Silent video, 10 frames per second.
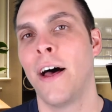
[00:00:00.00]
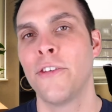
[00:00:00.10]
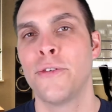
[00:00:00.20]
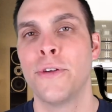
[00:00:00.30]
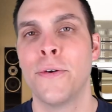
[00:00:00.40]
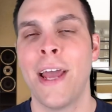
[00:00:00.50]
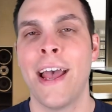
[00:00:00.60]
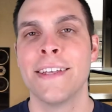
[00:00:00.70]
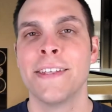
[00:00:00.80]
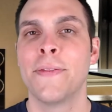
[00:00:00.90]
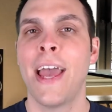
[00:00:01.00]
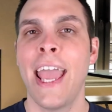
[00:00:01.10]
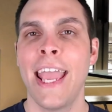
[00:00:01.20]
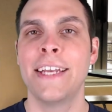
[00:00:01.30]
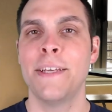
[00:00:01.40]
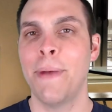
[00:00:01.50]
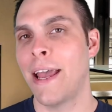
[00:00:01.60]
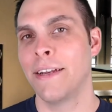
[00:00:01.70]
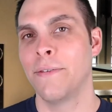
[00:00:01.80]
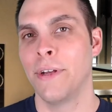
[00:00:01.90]
also known as the
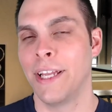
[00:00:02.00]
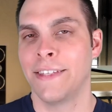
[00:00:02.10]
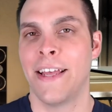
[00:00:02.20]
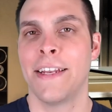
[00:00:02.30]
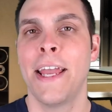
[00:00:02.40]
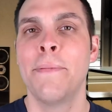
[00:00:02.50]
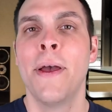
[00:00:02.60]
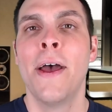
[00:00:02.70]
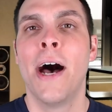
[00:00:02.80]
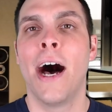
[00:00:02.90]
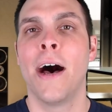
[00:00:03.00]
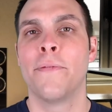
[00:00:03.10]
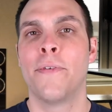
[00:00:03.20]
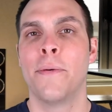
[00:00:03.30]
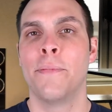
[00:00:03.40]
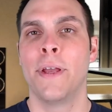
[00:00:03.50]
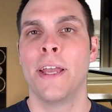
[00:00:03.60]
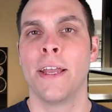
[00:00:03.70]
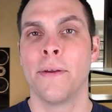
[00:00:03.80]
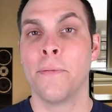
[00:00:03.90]
handyman, he gets that name uh, from
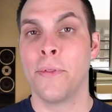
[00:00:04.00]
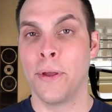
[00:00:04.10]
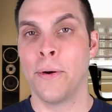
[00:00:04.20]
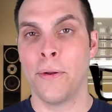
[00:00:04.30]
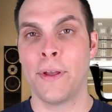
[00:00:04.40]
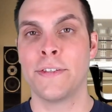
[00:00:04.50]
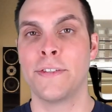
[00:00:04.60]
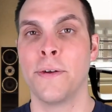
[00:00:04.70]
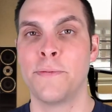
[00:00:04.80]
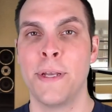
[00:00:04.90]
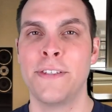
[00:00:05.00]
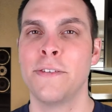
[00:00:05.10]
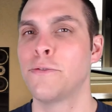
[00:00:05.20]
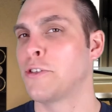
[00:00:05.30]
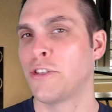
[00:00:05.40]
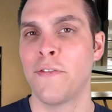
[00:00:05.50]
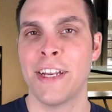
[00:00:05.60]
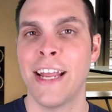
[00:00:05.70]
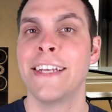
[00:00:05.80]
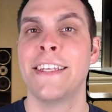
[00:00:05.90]
being the earliest known species, discovered
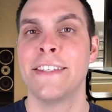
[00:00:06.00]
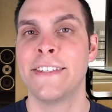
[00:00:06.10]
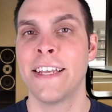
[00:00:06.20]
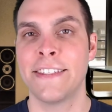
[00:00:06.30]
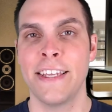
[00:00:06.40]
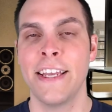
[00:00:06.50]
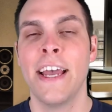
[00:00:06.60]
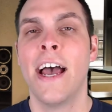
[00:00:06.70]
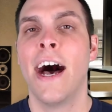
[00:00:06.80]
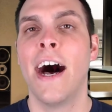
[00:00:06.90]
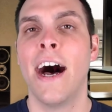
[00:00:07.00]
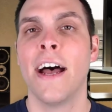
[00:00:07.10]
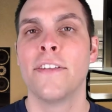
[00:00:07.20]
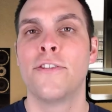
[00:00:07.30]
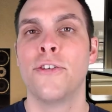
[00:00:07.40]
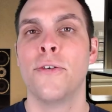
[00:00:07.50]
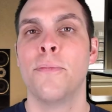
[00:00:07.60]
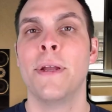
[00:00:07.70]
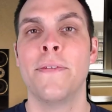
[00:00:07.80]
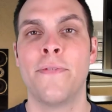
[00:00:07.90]
in 1960, uh, to
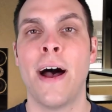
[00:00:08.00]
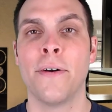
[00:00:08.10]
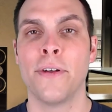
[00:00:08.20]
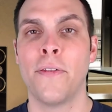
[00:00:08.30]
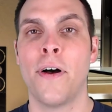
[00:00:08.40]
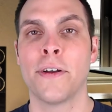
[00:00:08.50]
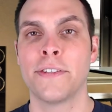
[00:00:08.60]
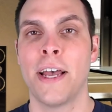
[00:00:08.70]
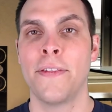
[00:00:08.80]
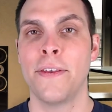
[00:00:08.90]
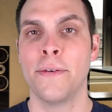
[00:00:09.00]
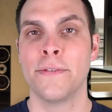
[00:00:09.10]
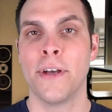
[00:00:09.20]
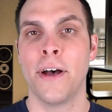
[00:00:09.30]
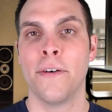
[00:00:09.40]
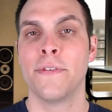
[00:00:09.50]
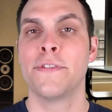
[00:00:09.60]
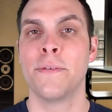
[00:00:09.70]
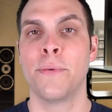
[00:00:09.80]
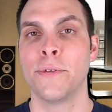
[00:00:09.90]
be found alongside the use of
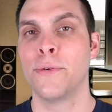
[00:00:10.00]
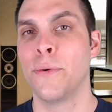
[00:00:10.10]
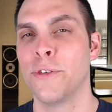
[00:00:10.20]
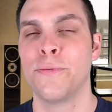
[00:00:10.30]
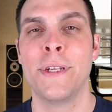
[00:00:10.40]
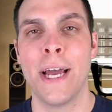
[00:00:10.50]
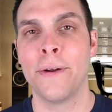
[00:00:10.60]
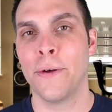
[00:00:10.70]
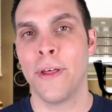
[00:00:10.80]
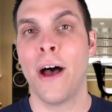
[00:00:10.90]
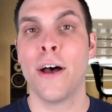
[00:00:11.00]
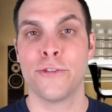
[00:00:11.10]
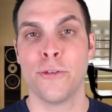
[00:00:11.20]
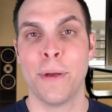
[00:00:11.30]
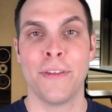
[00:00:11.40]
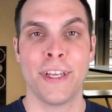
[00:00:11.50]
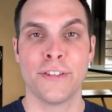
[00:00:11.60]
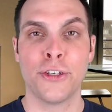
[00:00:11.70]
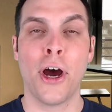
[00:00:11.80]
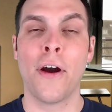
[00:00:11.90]
simple tools. We now know that
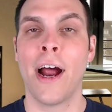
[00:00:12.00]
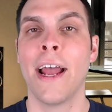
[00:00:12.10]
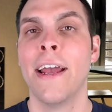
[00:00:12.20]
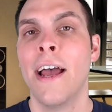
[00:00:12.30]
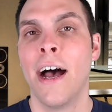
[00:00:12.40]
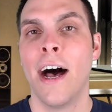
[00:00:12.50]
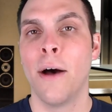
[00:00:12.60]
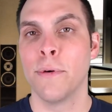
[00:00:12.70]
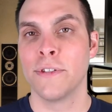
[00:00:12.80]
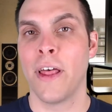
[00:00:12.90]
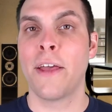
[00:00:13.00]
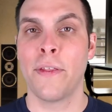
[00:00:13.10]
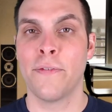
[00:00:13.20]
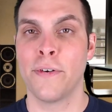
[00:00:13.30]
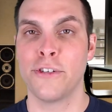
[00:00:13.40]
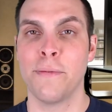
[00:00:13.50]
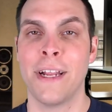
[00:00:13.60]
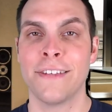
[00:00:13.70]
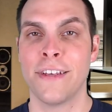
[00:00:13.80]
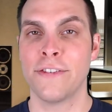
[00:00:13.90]
Australopithecus garhi uh, was likely the first human
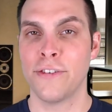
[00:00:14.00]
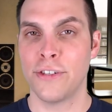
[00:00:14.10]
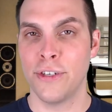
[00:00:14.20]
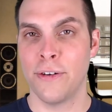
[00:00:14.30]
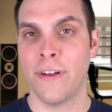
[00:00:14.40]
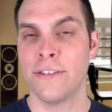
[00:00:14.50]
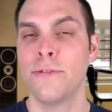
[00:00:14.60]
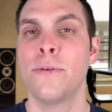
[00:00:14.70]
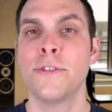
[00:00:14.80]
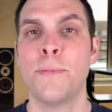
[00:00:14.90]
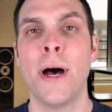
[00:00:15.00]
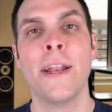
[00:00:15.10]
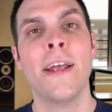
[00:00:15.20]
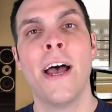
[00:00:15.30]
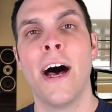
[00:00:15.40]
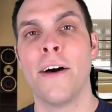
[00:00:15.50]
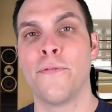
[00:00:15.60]
ancestor to utilize tools, but uh,